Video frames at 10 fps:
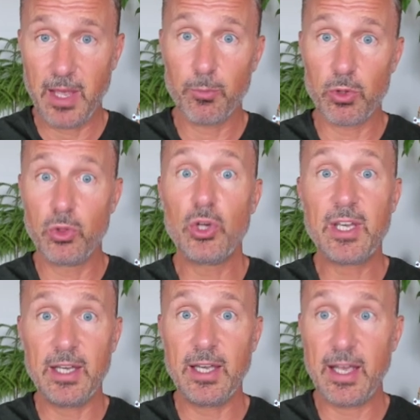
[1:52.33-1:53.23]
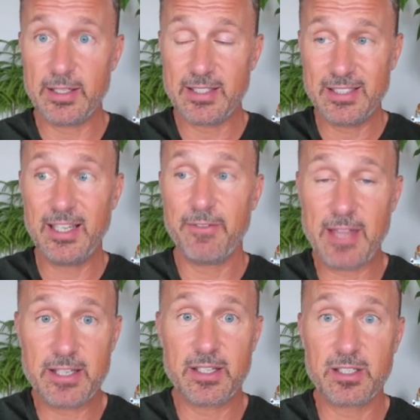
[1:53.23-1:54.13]
and we're looking and to see if
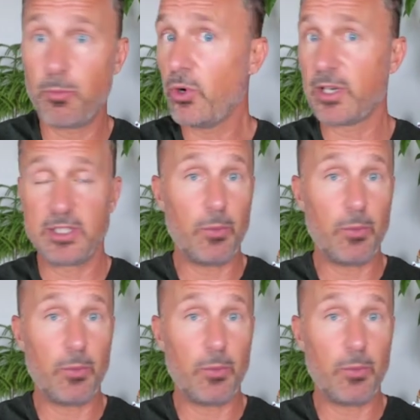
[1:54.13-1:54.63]
that system works.